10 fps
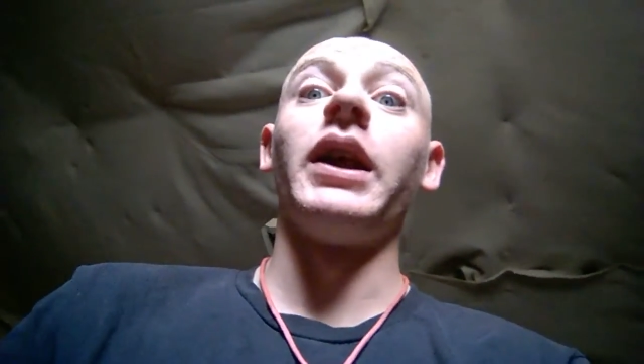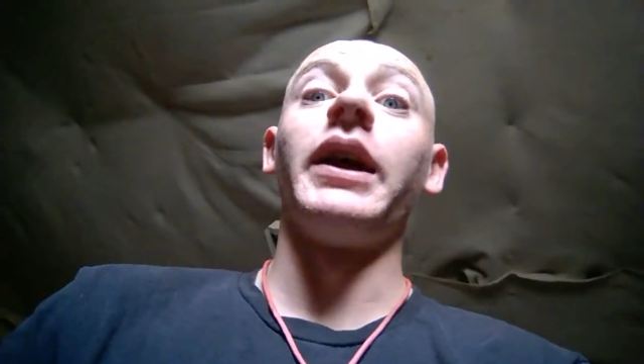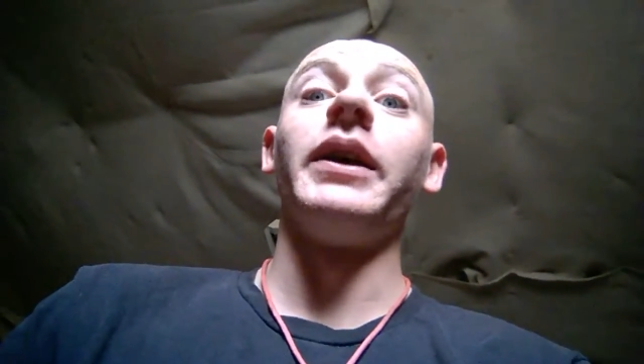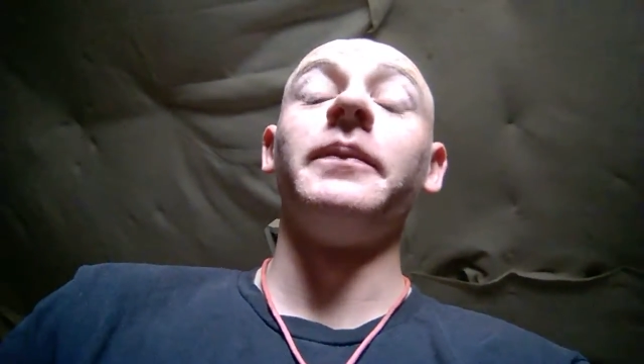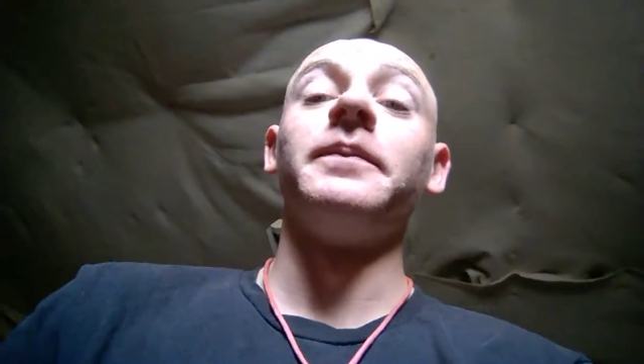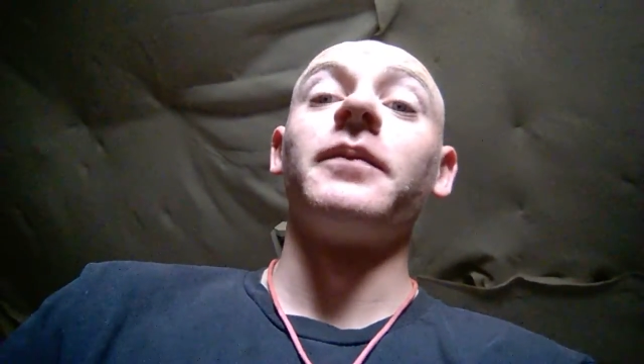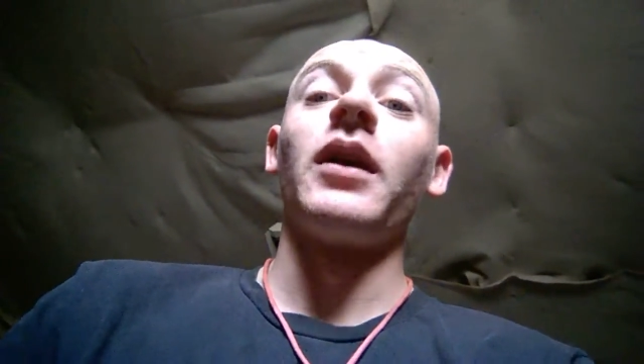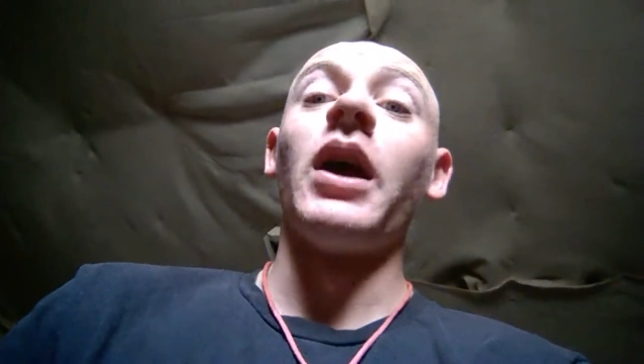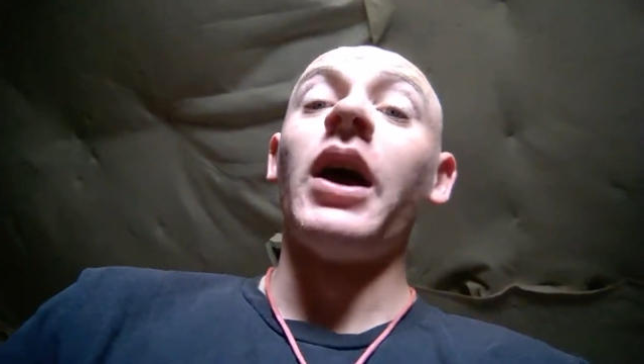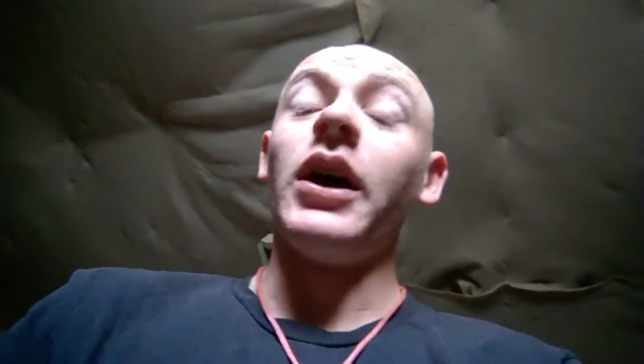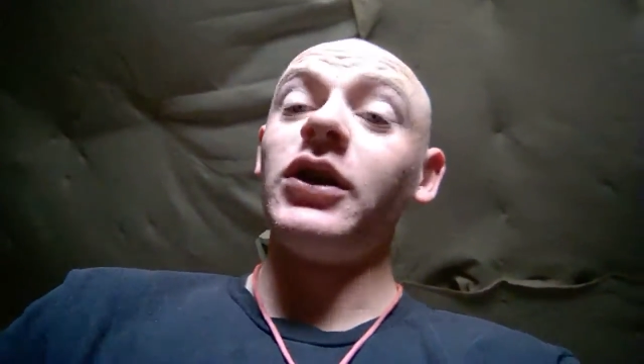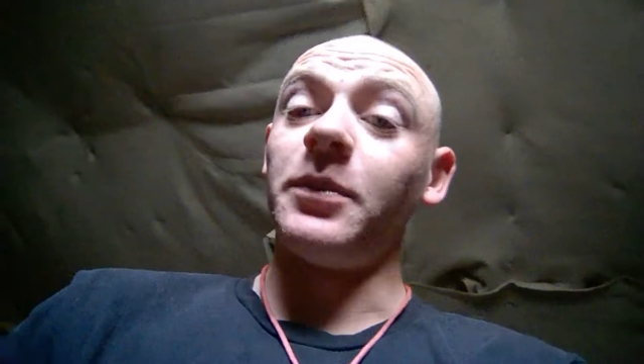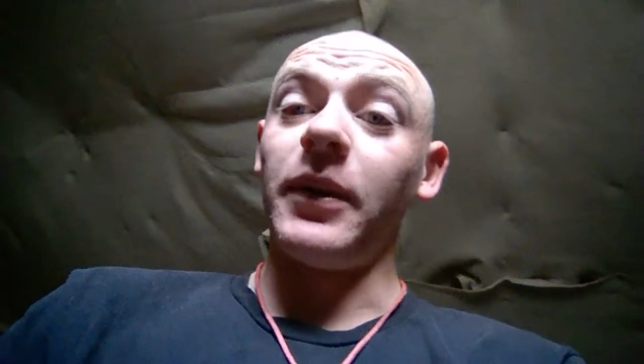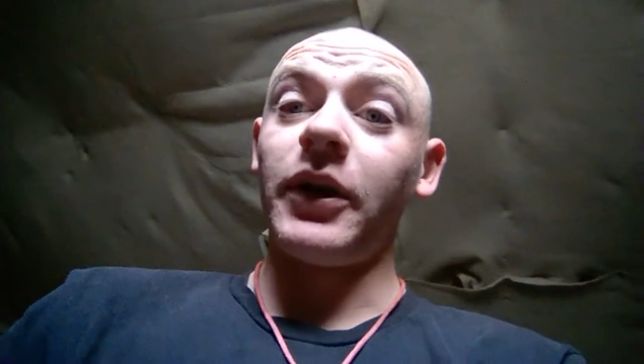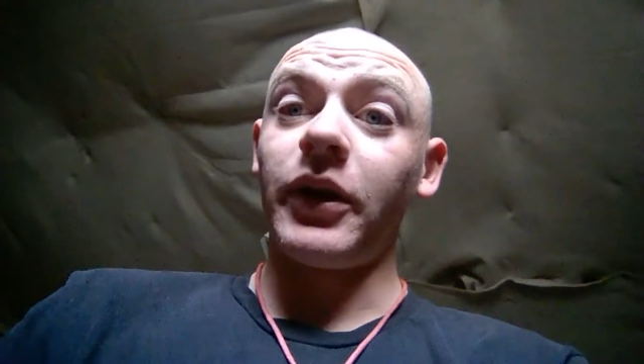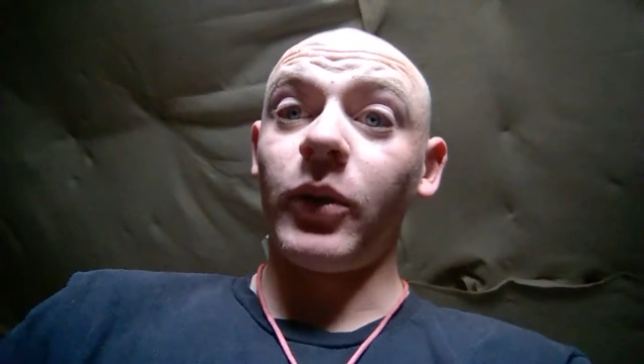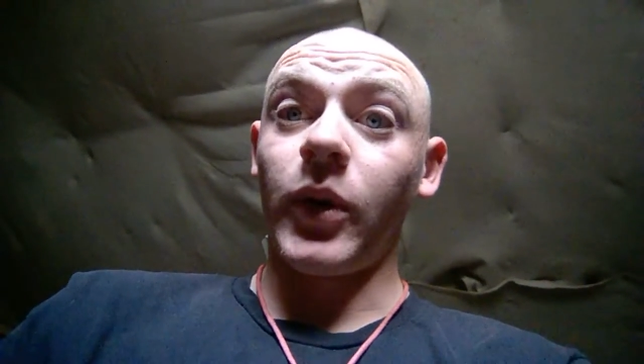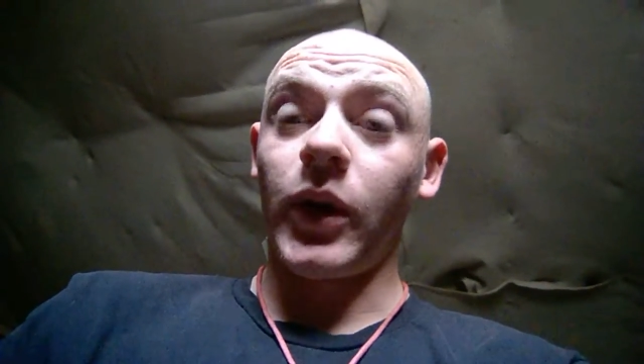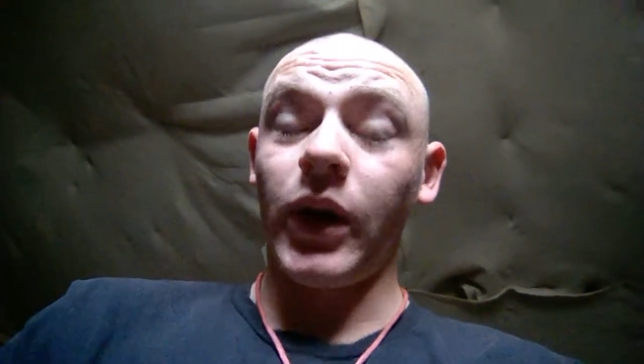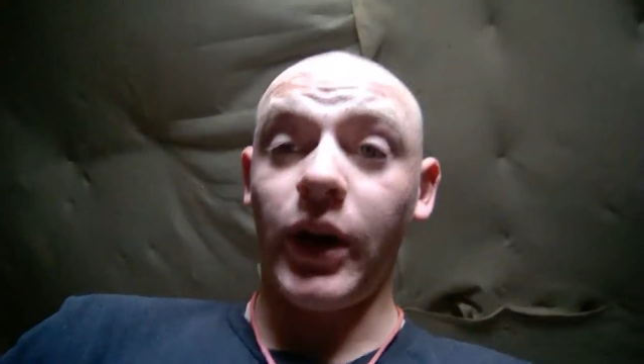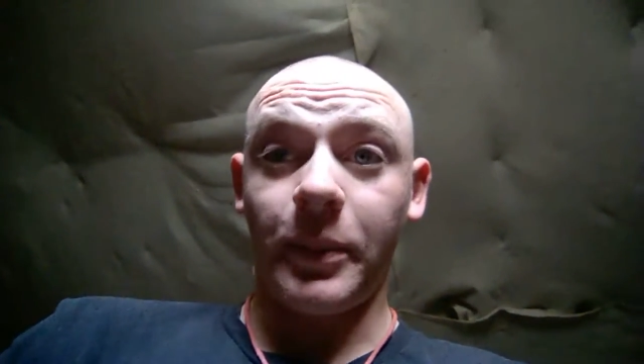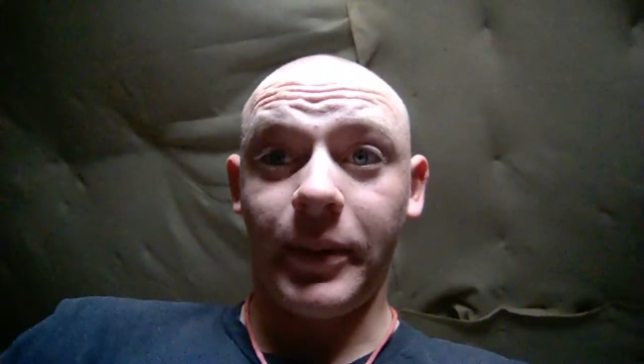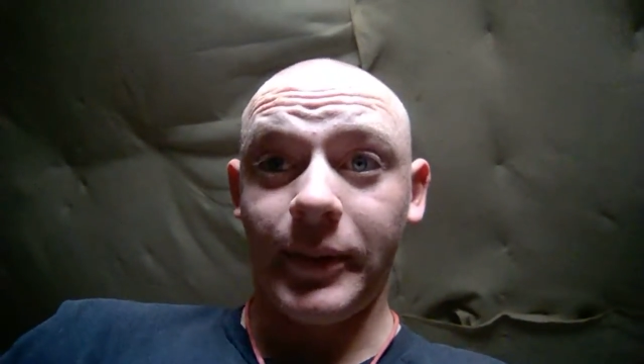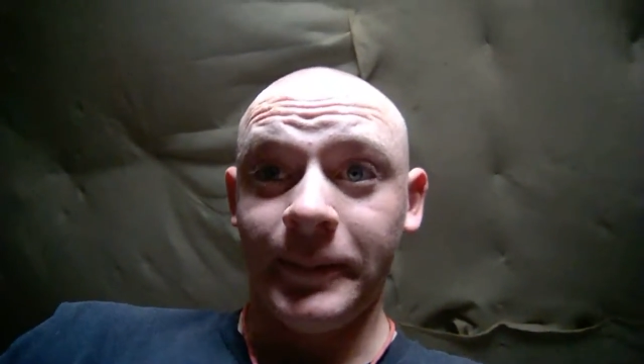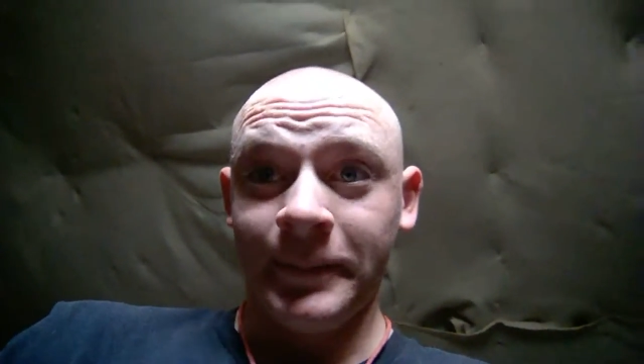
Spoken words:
I just barely woke up.